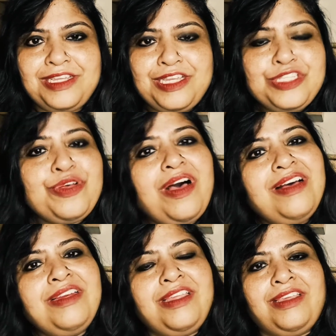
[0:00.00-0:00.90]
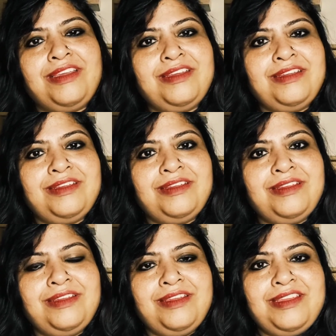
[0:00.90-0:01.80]
So Agni
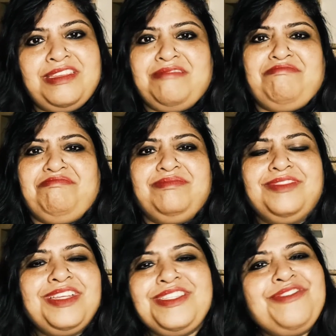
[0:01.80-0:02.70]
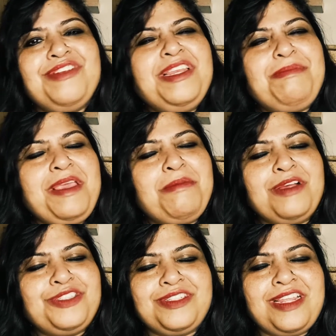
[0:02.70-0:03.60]
doesn't really pay
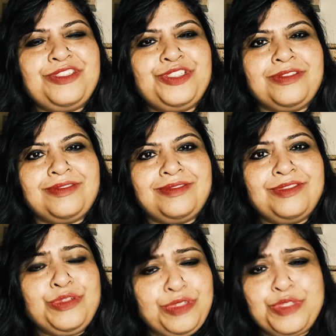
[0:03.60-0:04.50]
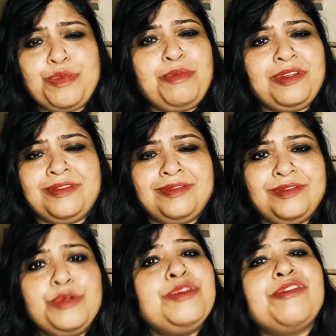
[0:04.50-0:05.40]
much attention to this woman
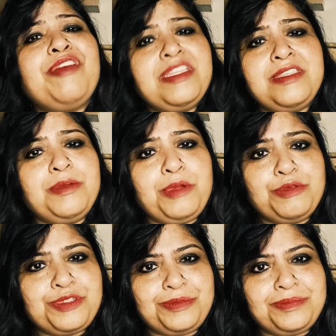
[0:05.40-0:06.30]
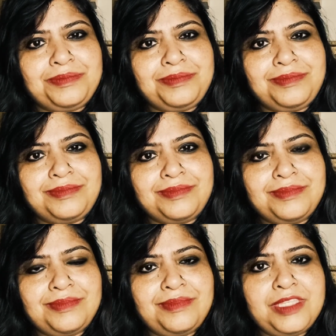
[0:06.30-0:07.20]
who's crazy about him.
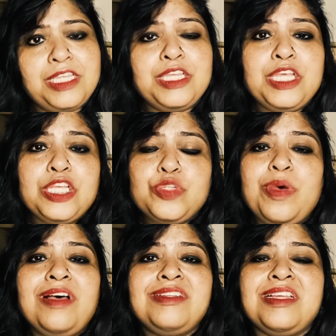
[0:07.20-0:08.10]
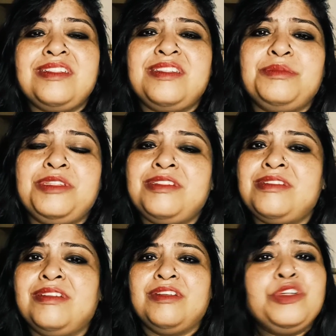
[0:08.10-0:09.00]
Swaha tells him that
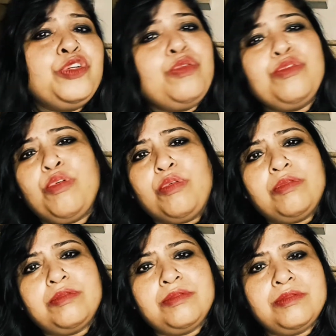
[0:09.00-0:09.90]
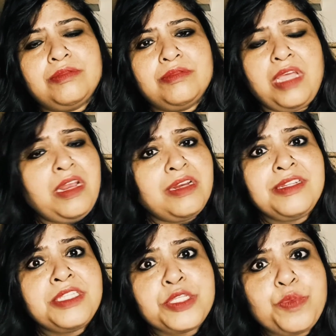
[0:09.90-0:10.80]
don't go. And Agni
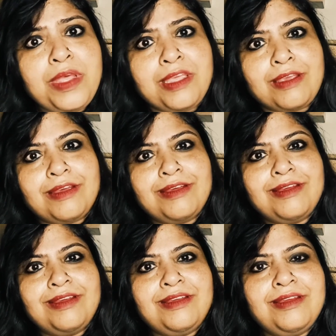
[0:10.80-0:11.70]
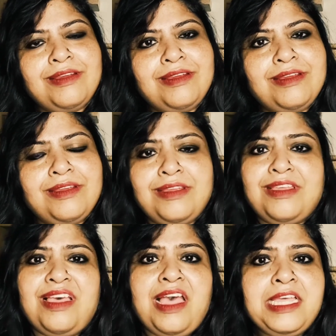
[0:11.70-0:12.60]
says, why?
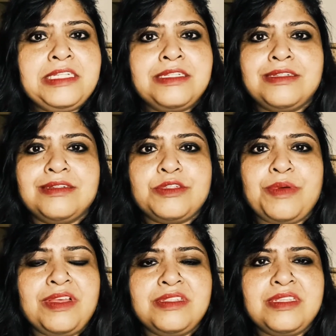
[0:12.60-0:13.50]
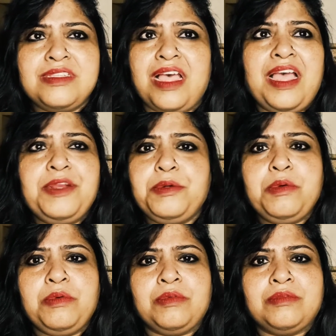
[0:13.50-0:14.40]
And Swaha says, I don't
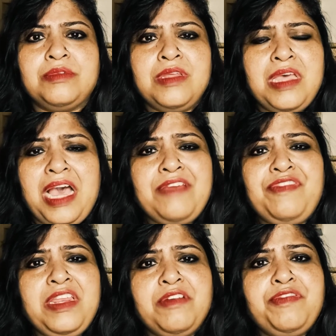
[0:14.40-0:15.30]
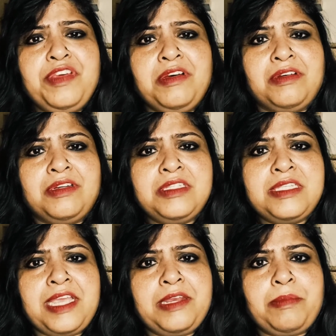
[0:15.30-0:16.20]
know. I feel a fear
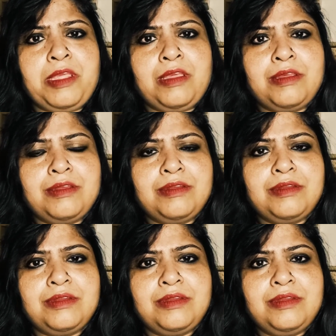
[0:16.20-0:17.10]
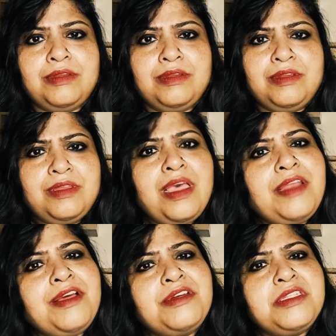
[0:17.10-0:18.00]
inside me. And
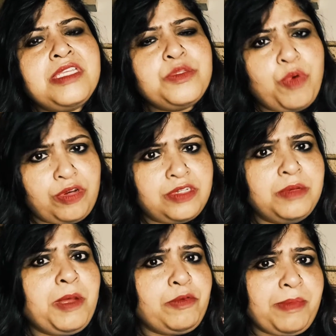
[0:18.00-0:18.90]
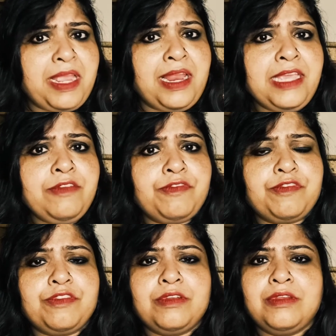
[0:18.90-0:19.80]
Agni says, what? About my life?
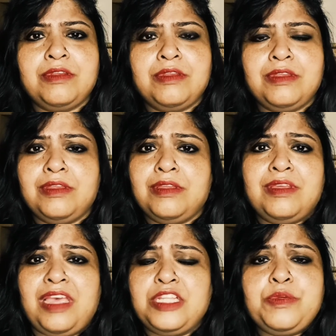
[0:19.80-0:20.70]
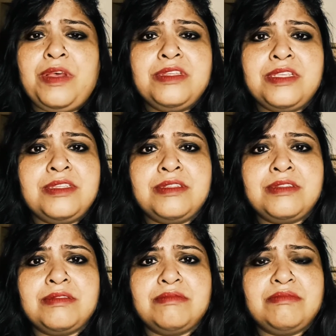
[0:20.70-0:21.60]
And Swaha
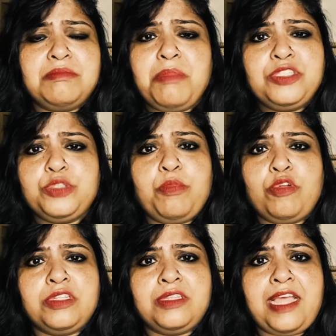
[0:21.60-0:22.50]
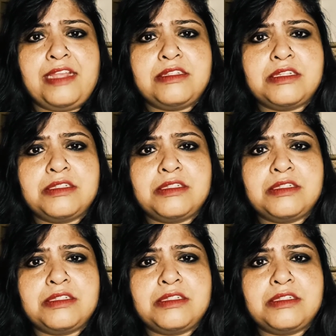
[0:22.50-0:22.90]
says, much more than that.